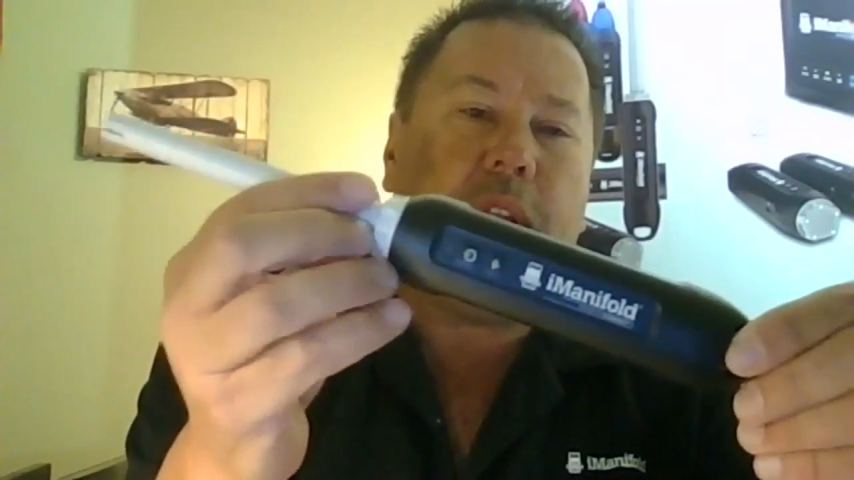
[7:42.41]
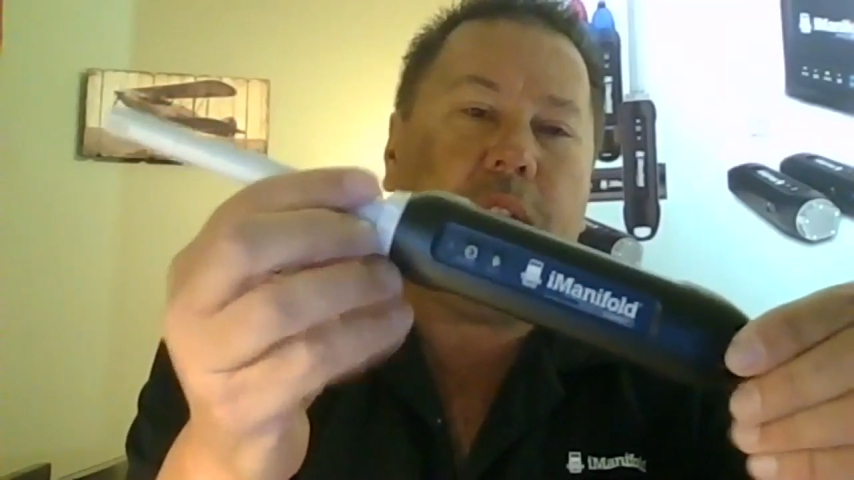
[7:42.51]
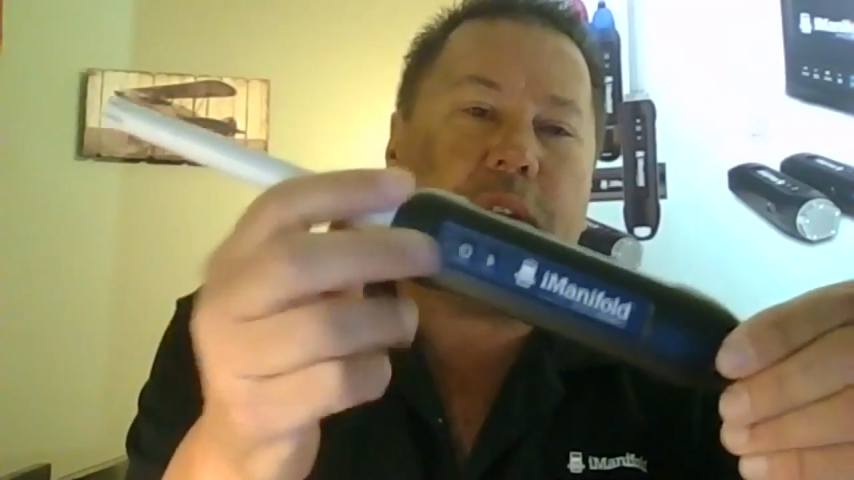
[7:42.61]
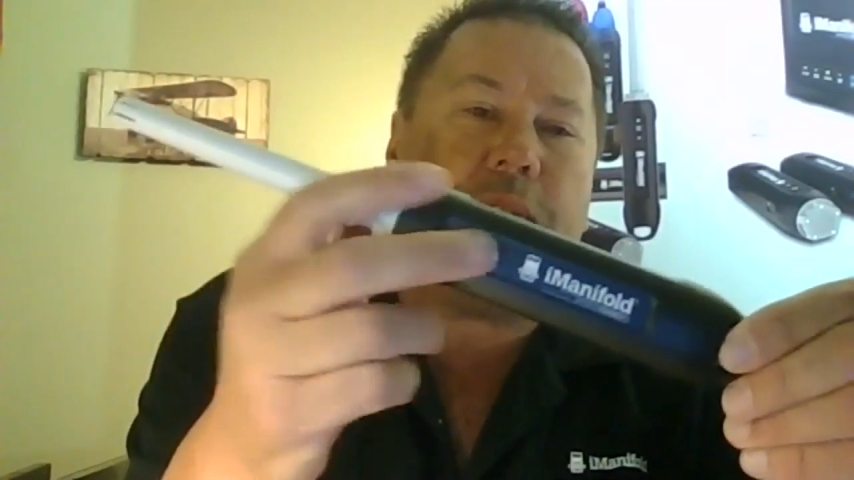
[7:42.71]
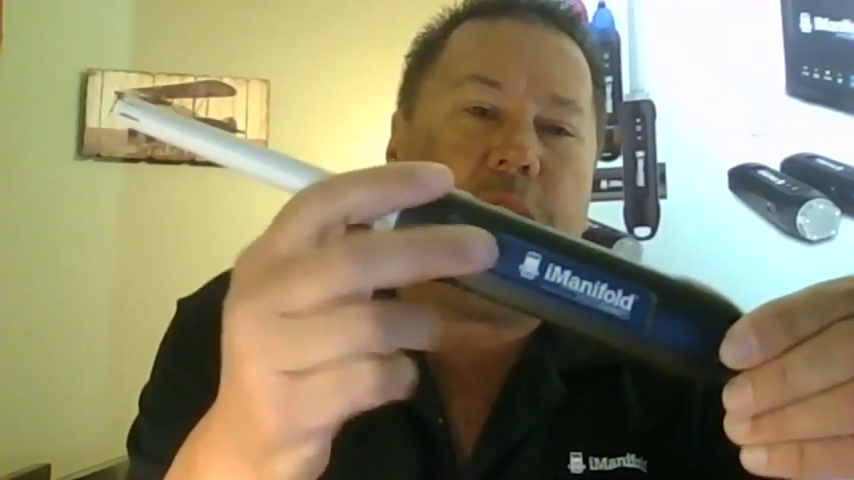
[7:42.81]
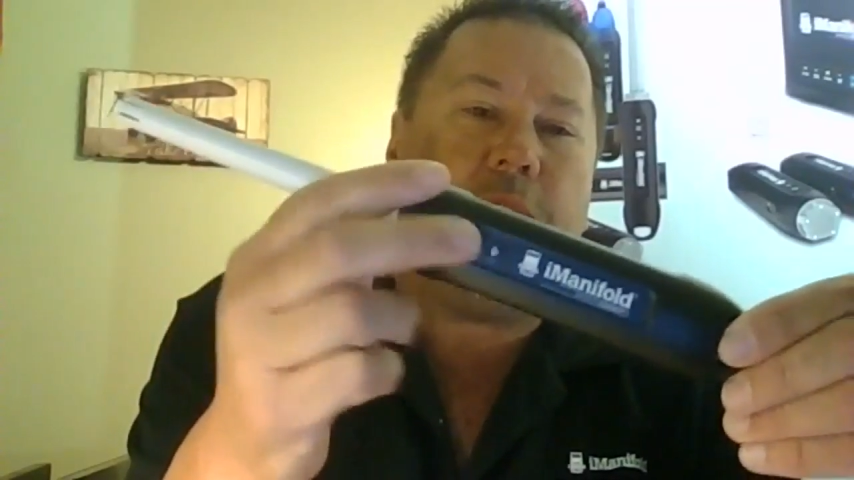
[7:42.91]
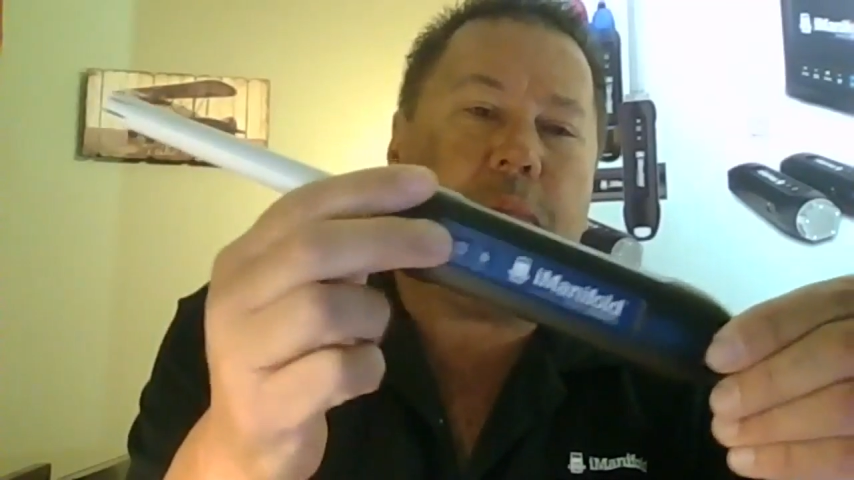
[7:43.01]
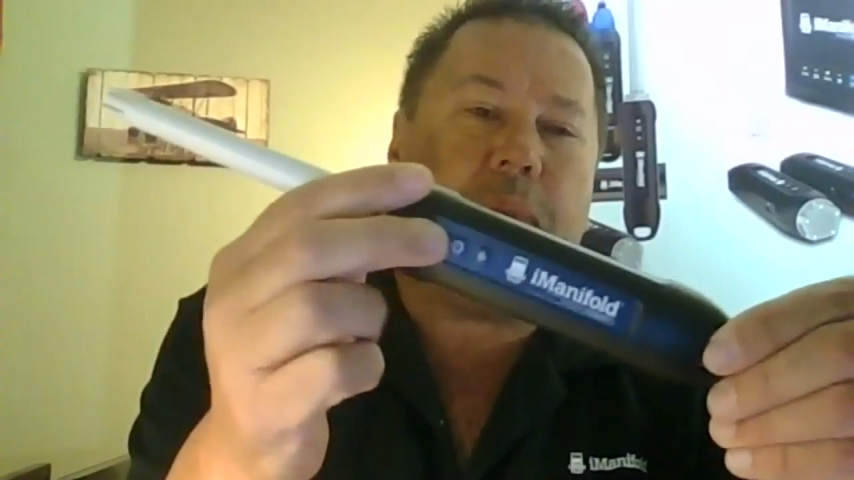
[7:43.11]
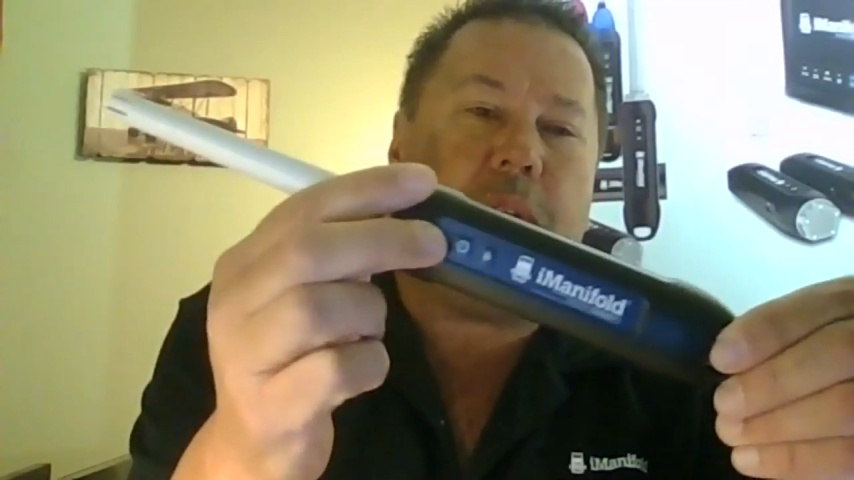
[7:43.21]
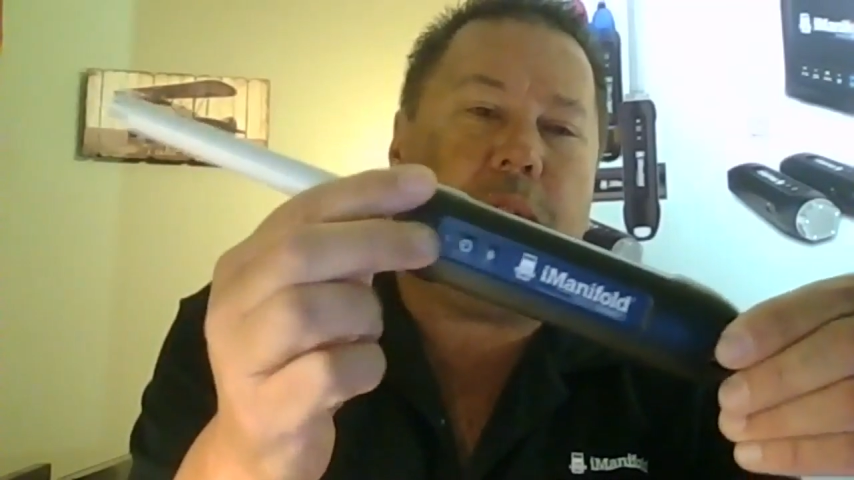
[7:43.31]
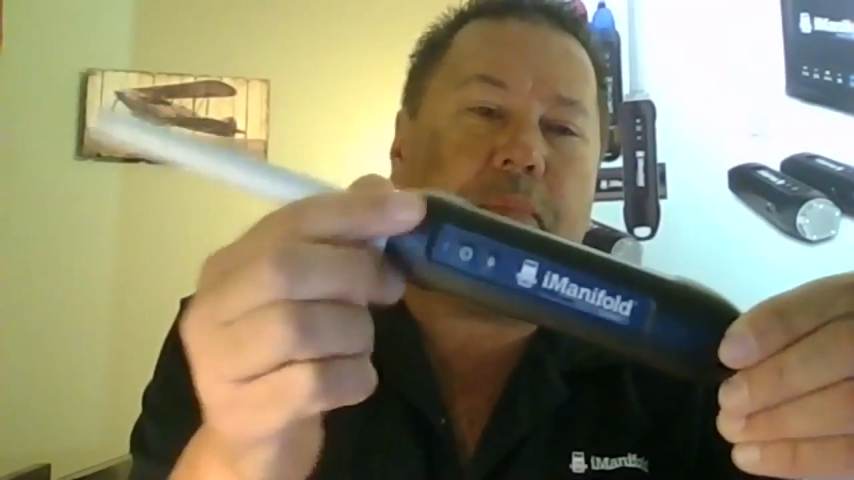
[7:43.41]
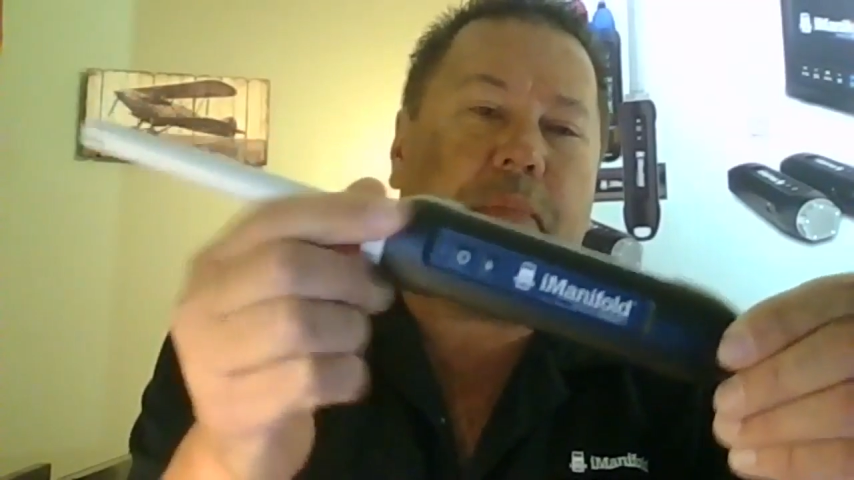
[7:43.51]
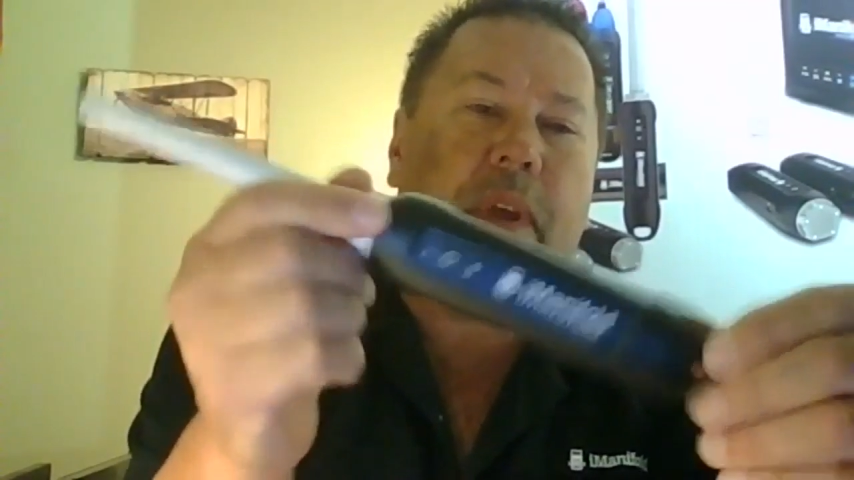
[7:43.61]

There's a front of your probe,